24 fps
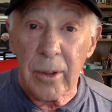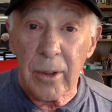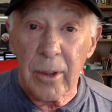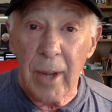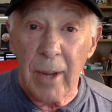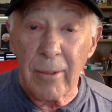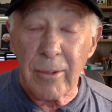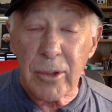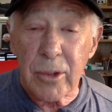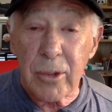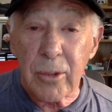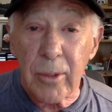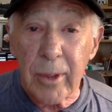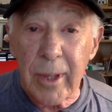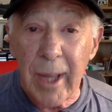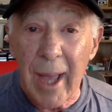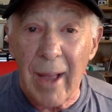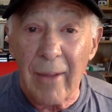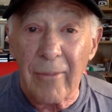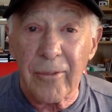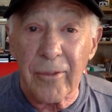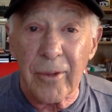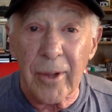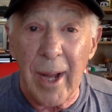I was doing
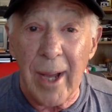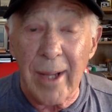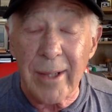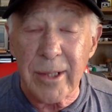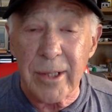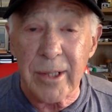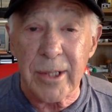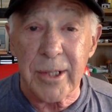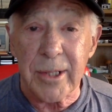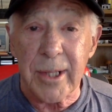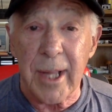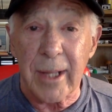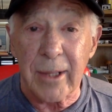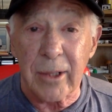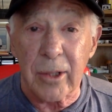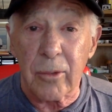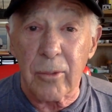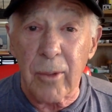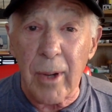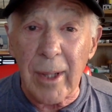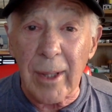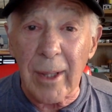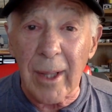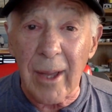Alfred Eisenstadt, the
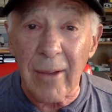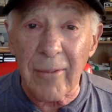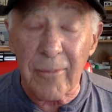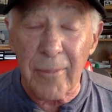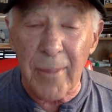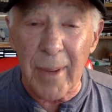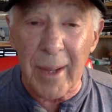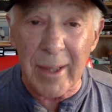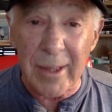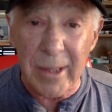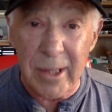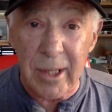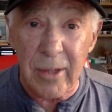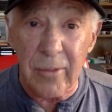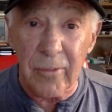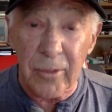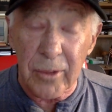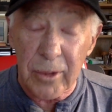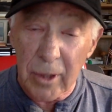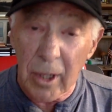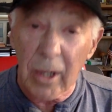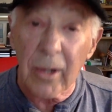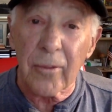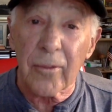great Life magazine
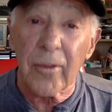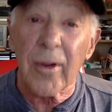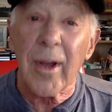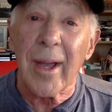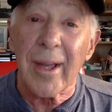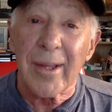photographer.